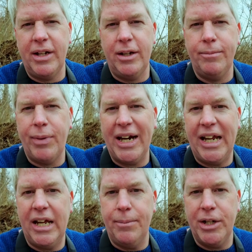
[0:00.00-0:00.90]
in
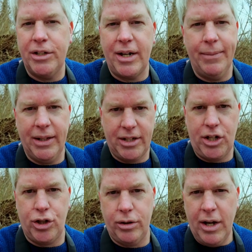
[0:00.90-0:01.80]
body image
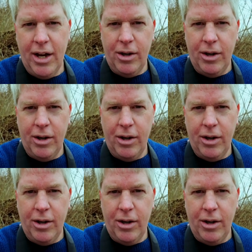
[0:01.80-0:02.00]
stabilization,